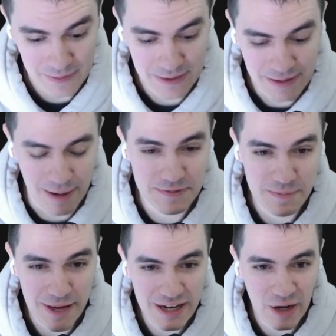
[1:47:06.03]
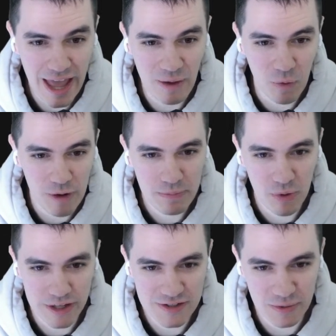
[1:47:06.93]
I'm debating at what
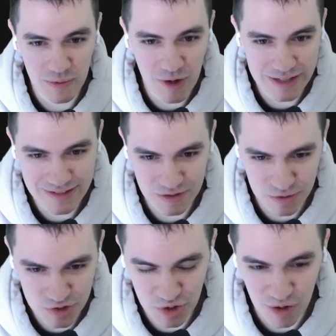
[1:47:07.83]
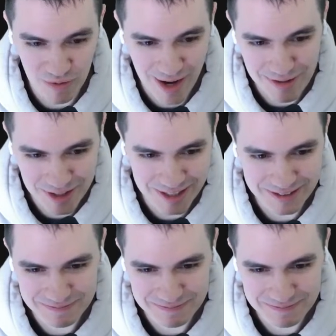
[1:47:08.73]
point do we want to start rounding.